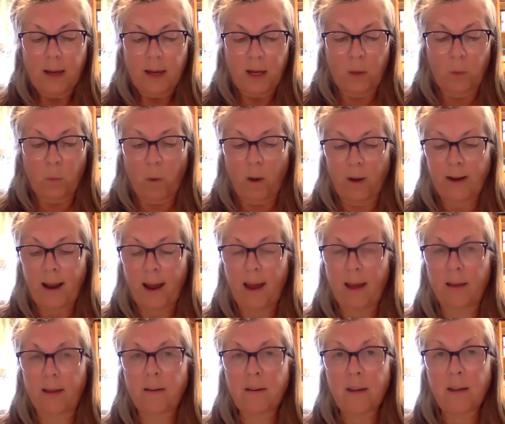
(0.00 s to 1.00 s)
In one
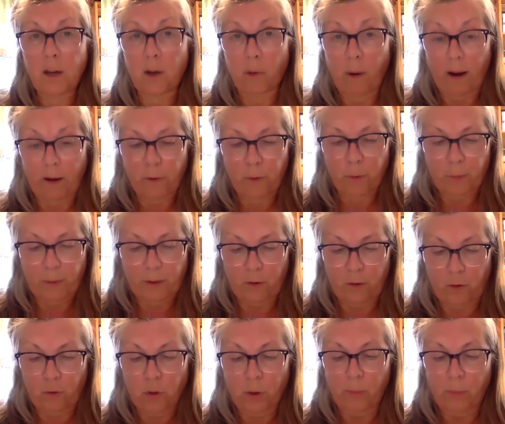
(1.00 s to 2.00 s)
hand, he grasped his
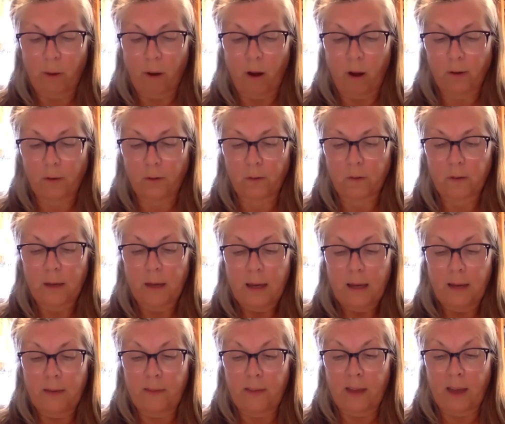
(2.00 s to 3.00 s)
toolbox.
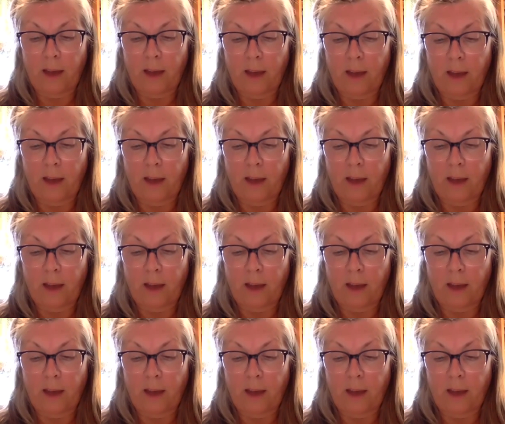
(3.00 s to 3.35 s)
In the other,